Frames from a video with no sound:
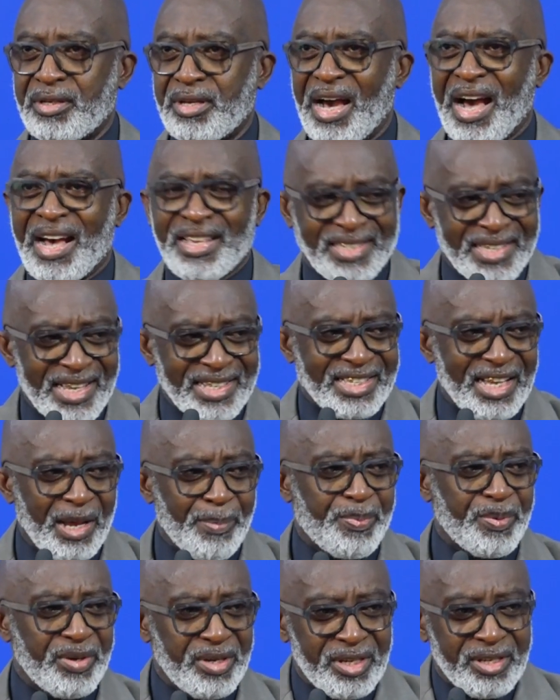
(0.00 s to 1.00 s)
are set
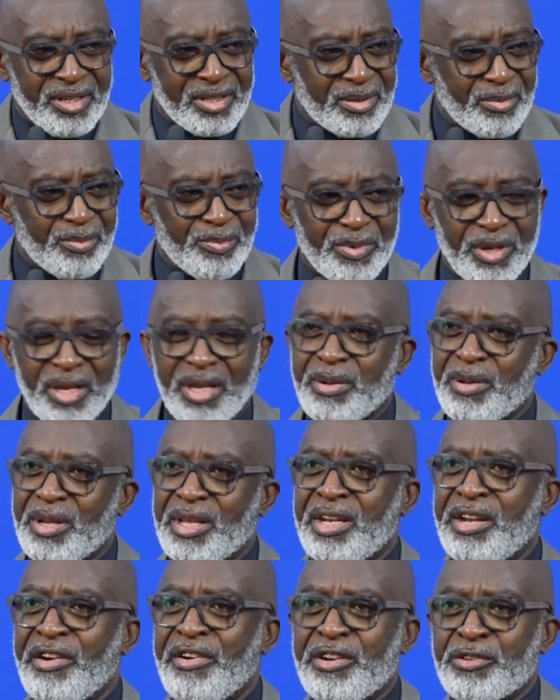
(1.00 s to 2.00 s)
up in
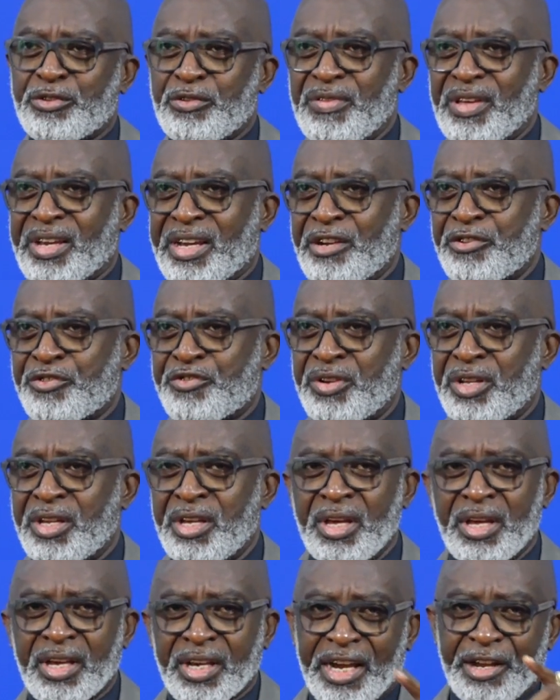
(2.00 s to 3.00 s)
areas of the country.
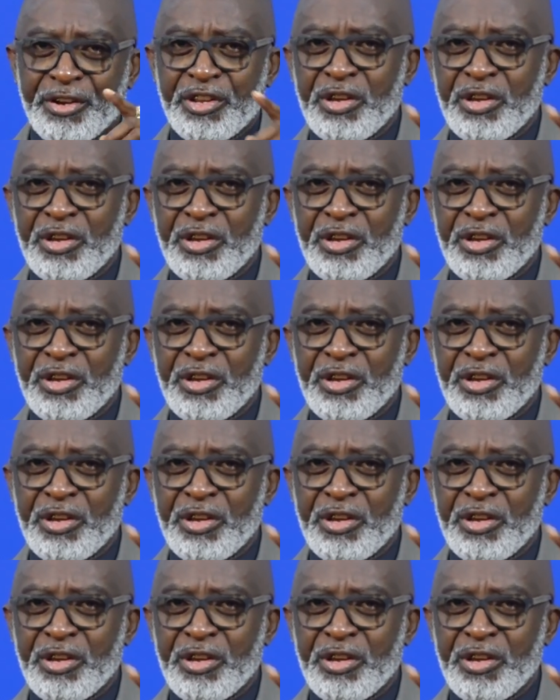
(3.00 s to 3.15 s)
Can